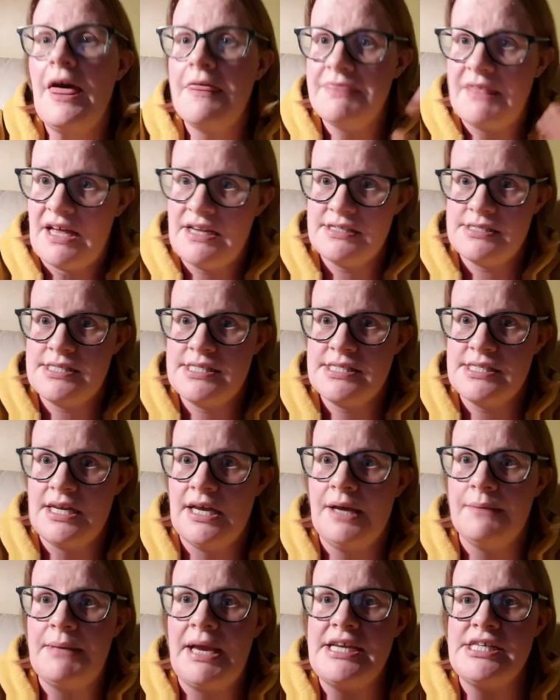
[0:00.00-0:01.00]
That's
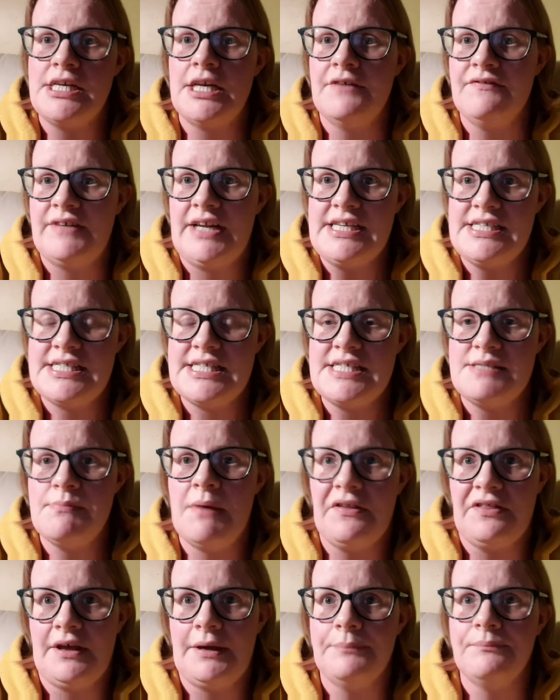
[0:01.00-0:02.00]
Ada Lovelace's
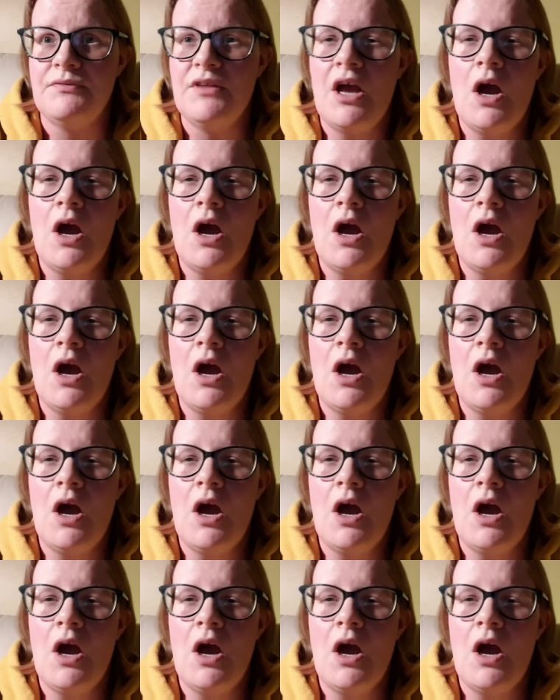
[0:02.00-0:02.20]
mother.